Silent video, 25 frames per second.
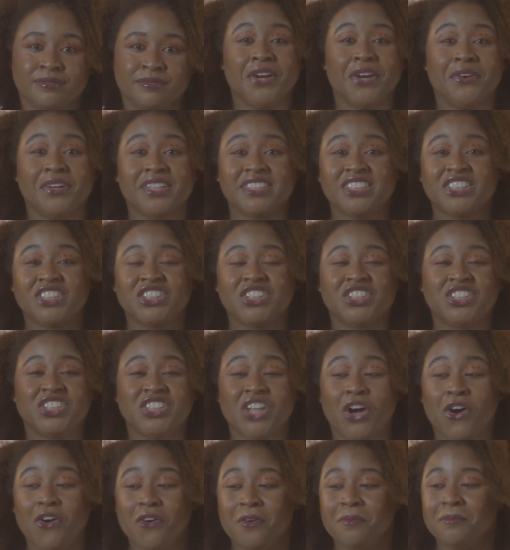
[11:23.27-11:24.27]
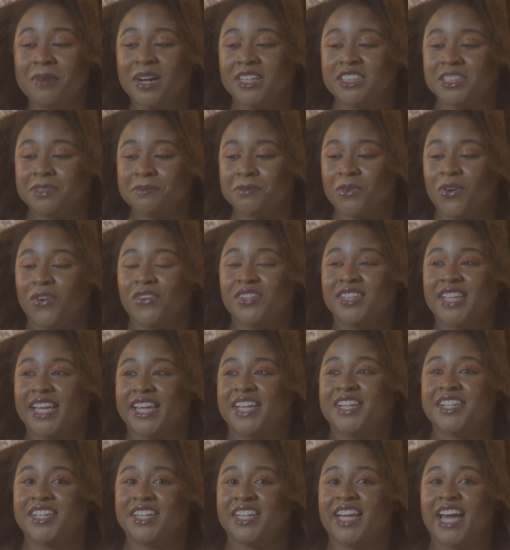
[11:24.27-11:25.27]
There is so much more
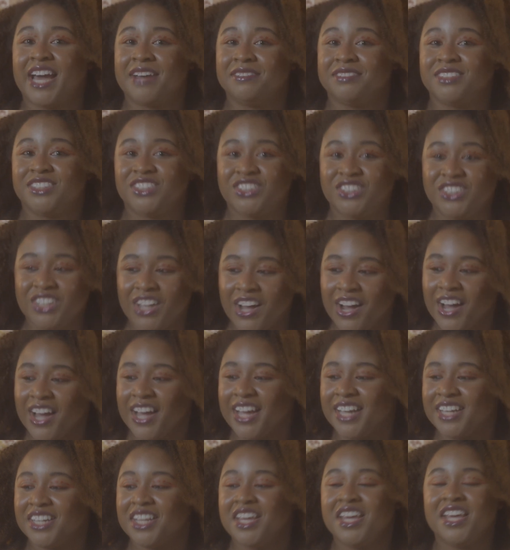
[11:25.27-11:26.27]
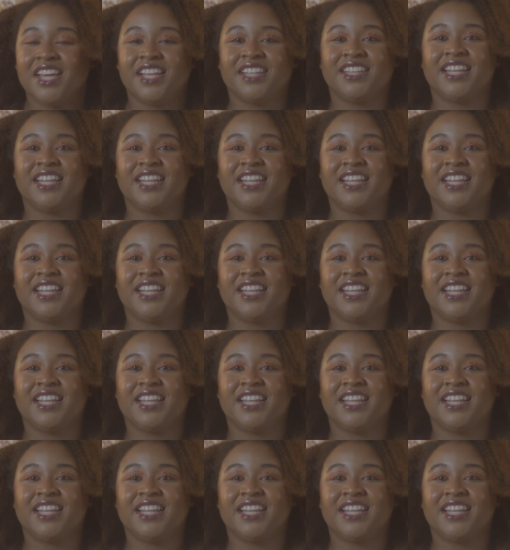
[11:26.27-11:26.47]
they could have done.